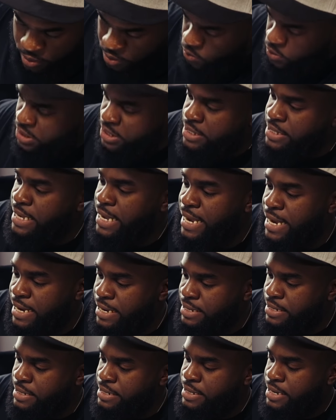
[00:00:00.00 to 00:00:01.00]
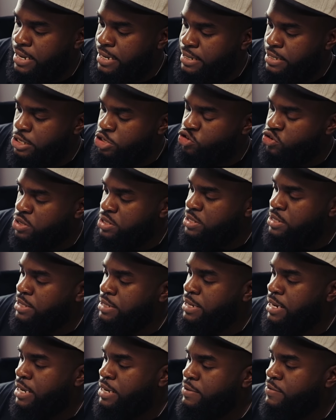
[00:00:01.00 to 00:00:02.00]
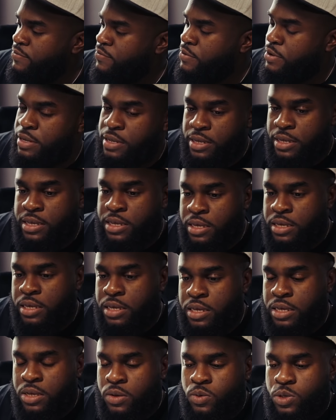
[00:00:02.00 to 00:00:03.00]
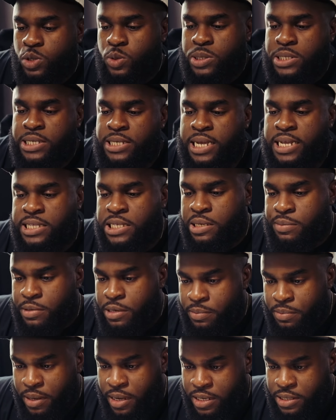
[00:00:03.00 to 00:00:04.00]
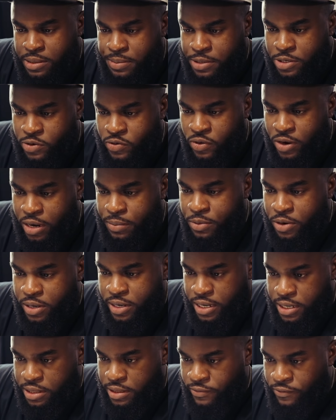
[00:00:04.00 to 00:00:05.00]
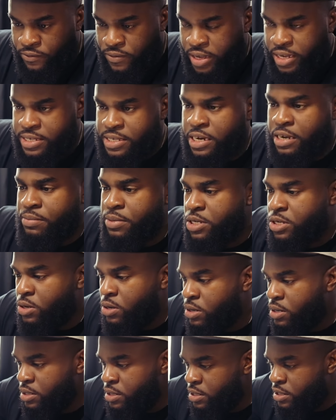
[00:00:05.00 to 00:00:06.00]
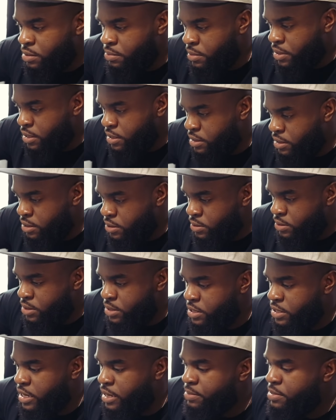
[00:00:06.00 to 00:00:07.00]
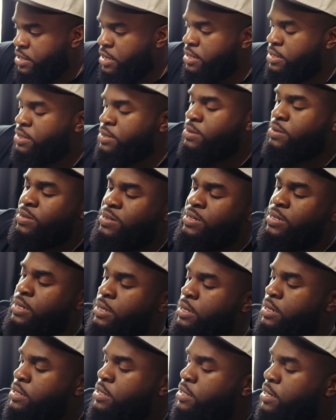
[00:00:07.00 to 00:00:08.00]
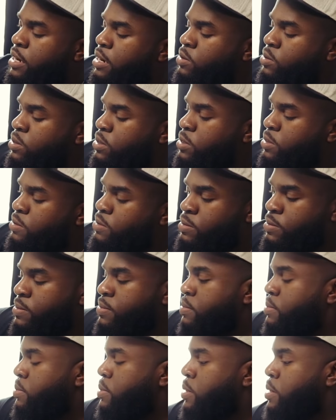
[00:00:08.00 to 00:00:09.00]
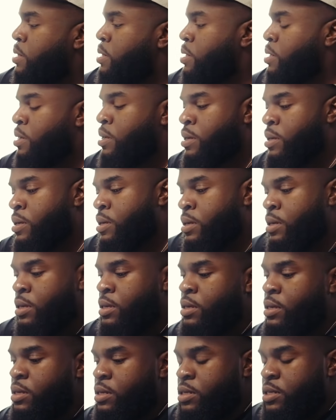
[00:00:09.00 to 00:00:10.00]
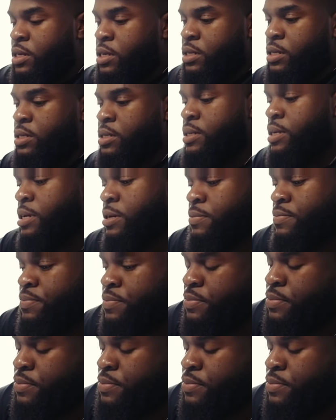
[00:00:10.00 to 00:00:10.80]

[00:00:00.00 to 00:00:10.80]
with this handy dandy trusty knife, which was sent to me by subscriber Nathan Vest, and I've been talking to him lately on Snapchat, so shout out to you. Check this out.